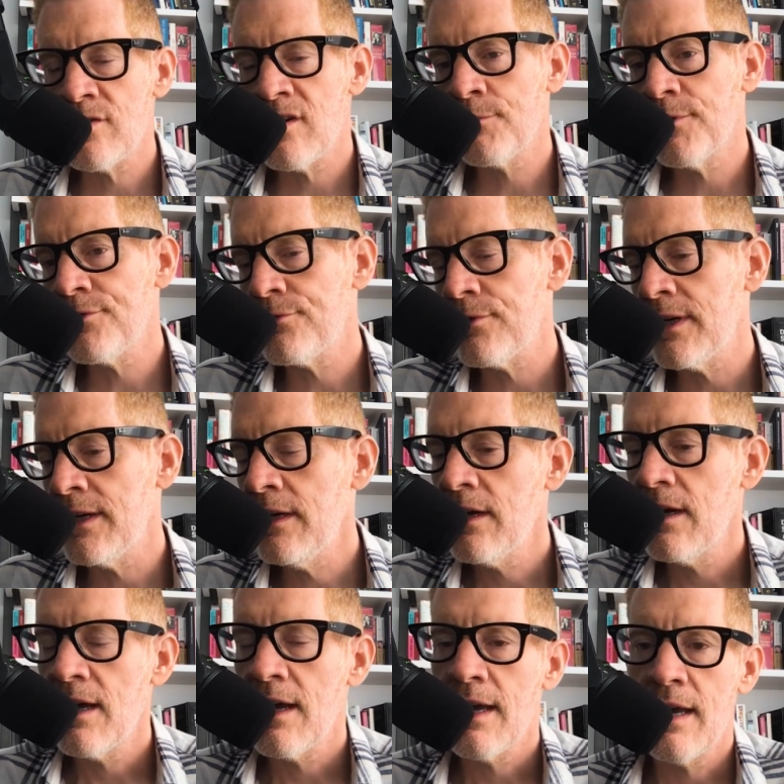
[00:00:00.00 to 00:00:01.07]
number 3,
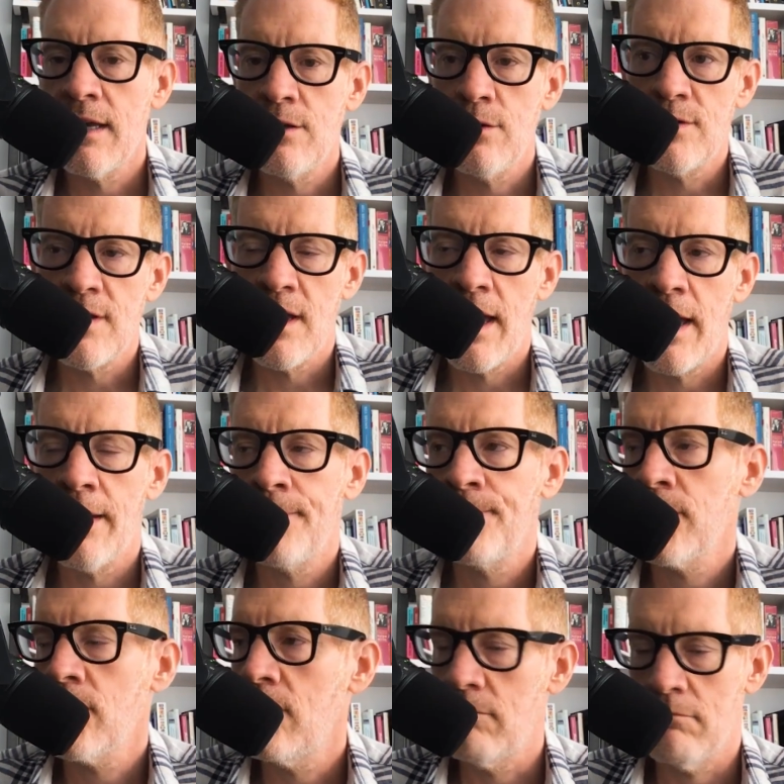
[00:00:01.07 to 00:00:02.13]
and you say
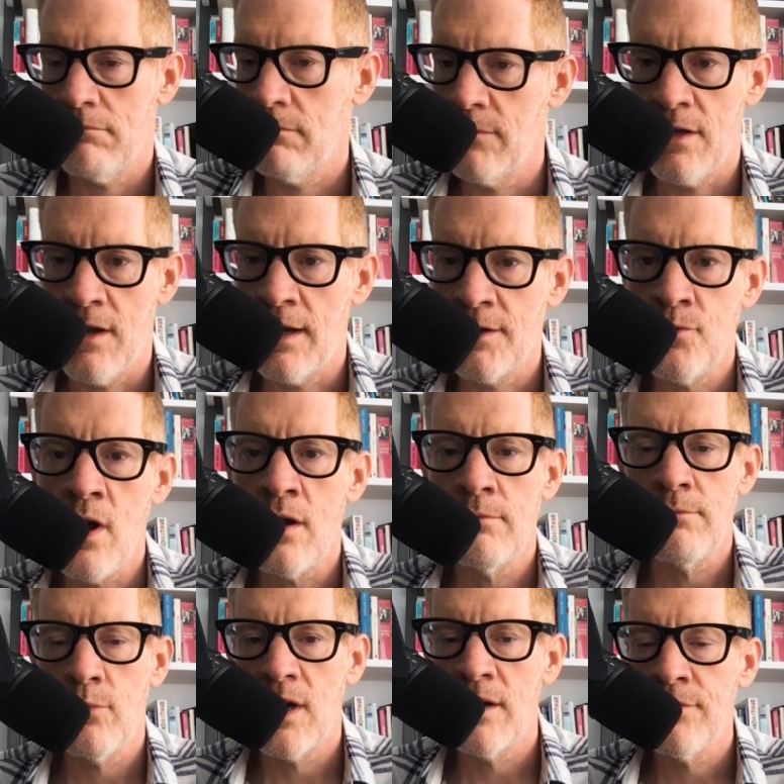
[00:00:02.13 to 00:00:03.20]
the next
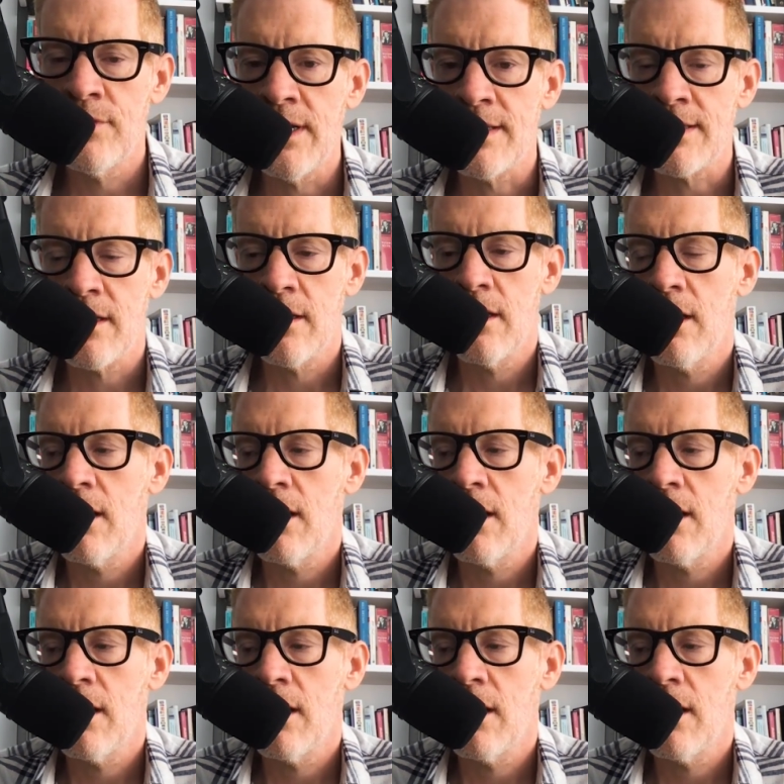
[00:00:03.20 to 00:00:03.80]
one, whatever it is.